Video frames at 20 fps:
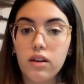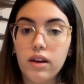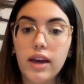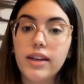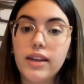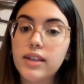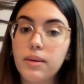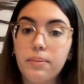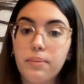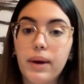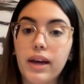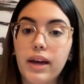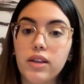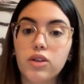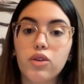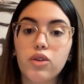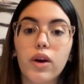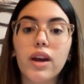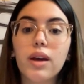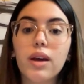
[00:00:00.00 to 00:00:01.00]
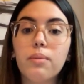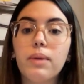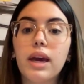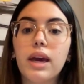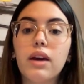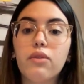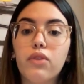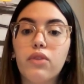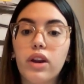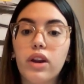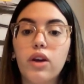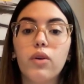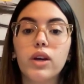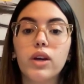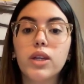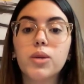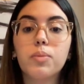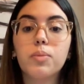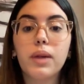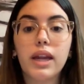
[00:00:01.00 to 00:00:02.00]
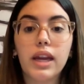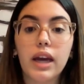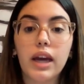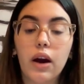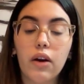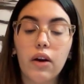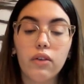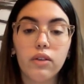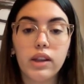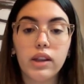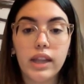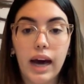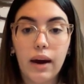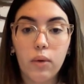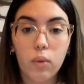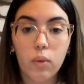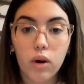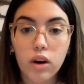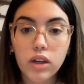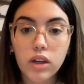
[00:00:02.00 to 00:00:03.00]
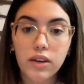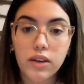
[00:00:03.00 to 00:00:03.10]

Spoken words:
It depends. So I can make a video explaining how that works.